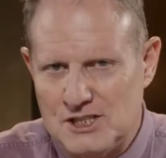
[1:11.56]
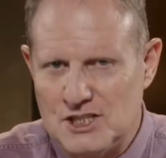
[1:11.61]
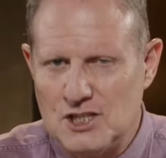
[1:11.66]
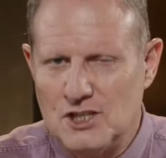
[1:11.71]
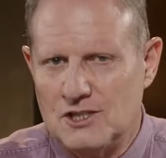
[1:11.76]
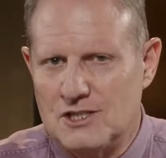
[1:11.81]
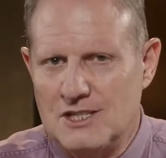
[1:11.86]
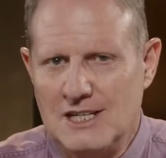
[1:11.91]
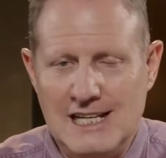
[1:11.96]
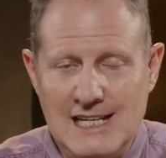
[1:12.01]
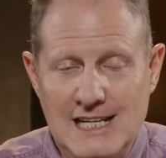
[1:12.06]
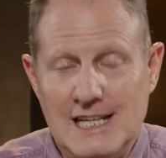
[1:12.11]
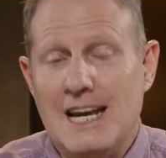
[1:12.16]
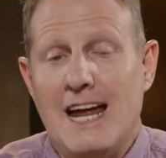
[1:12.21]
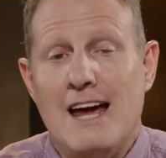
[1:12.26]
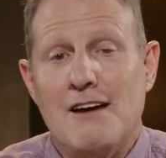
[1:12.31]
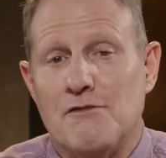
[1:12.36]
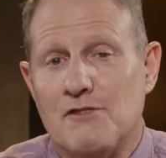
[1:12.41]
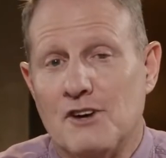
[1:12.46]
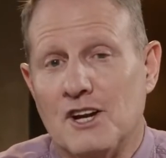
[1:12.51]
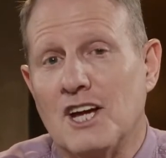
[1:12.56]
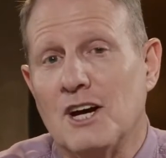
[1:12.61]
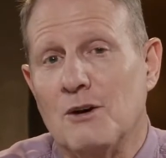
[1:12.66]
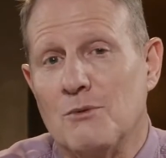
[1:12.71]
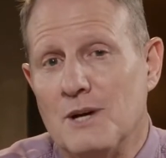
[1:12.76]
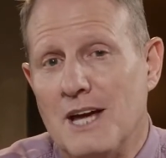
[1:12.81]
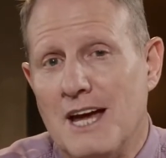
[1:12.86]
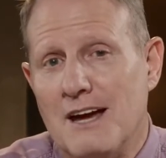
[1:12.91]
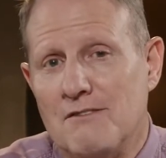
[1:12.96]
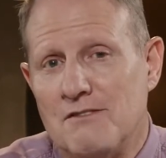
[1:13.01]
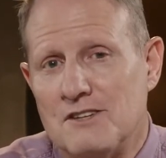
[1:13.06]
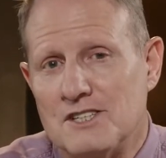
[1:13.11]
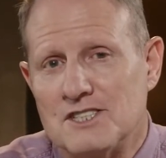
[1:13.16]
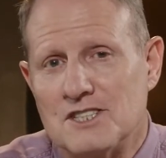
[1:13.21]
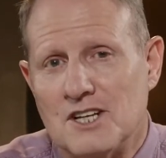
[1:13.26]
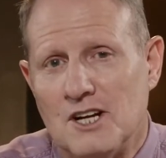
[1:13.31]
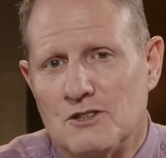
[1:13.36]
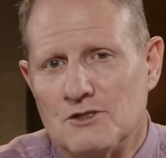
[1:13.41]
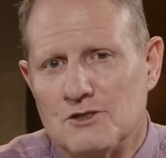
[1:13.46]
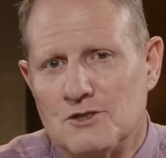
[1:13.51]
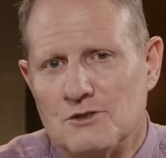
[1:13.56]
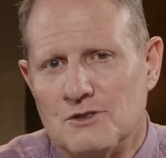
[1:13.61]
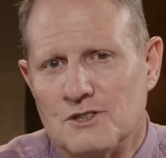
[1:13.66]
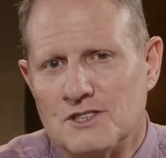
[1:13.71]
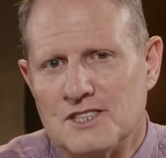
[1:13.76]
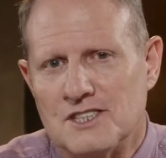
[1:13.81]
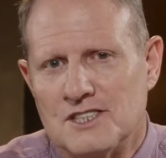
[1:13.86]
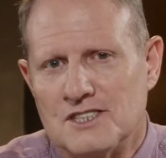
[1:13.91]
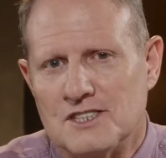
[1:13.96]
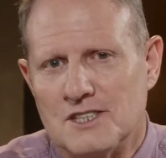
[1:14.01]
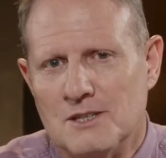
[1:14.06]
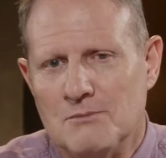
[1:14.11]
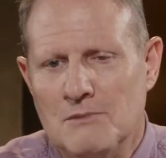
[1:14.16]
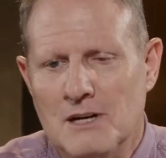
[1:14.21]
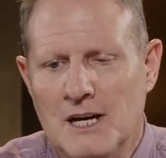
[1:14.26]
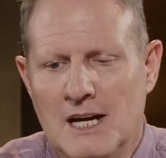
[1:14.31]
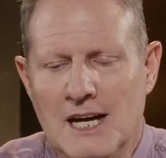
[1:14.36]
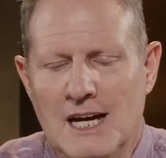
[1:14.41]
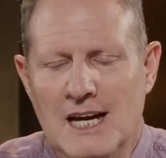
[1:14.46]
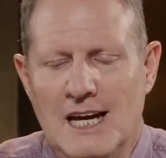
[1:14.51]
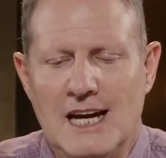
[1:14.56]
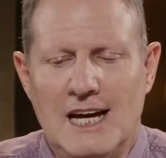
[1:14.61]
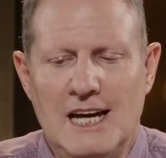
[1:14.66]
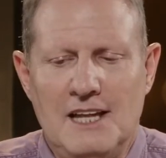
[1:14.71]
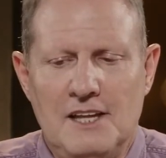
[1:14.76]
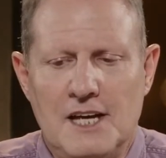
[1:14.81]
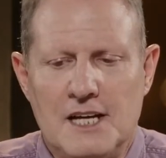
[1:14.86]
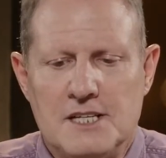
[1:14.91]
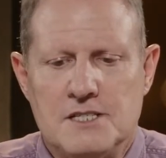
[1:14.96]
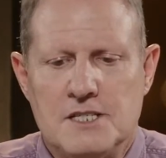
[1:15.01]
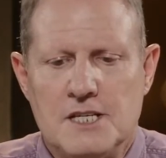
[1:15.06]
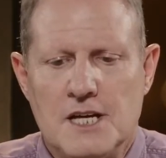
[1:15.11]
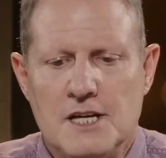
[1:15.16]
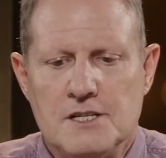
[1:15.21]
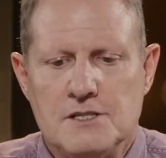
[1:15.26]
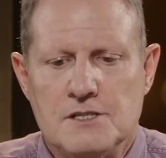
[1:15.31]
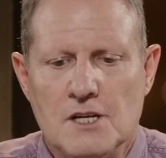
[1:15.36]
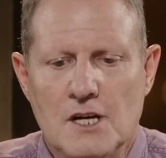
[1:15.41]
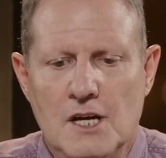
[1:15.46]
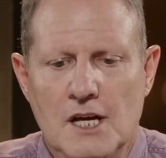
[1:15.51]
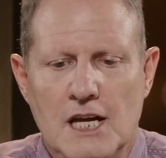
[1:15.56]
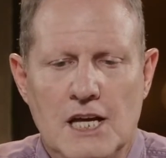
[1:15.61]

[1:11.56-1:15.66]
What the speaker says: certainly in Africa, we have this cultural system that says,